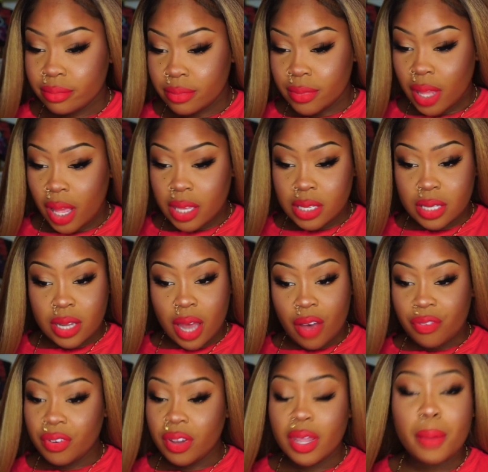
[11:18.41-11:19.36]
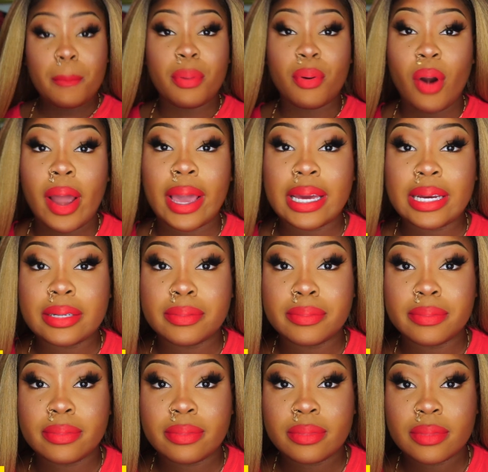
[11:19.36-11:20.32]
It's definitely bright.
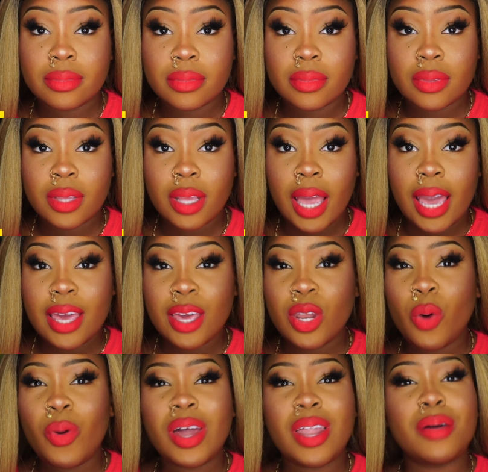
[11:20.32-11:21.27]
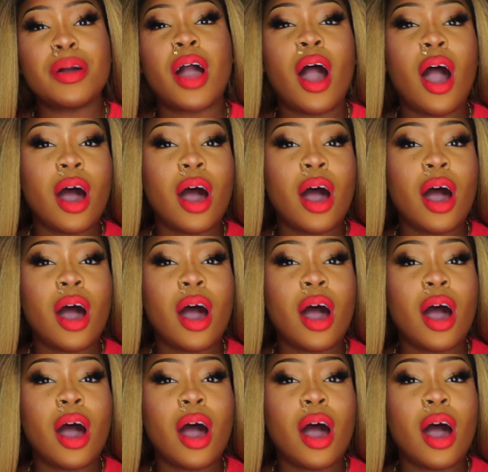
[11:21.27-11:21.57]
And you know what, like,